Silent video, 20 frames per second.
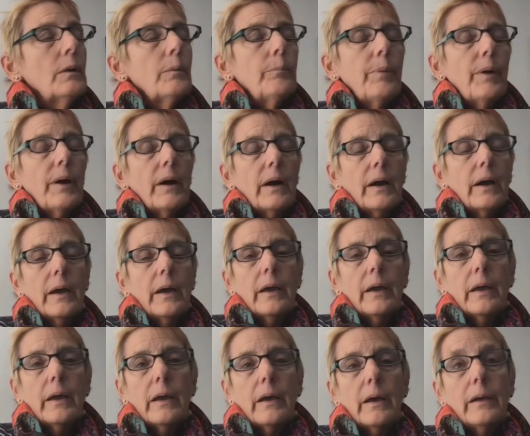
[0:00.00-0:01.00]

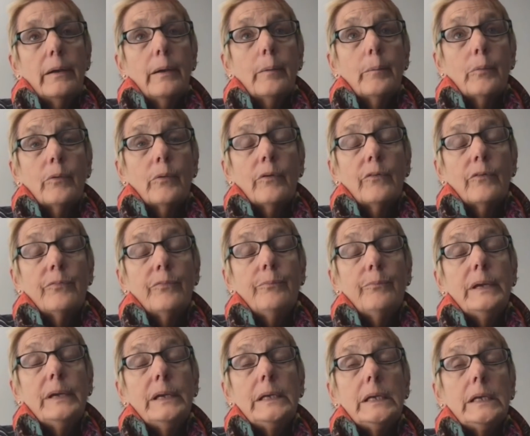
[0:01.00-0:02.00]
by a number of
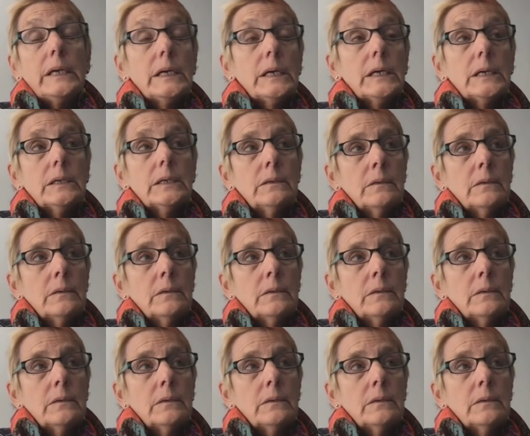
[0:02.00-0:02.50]
media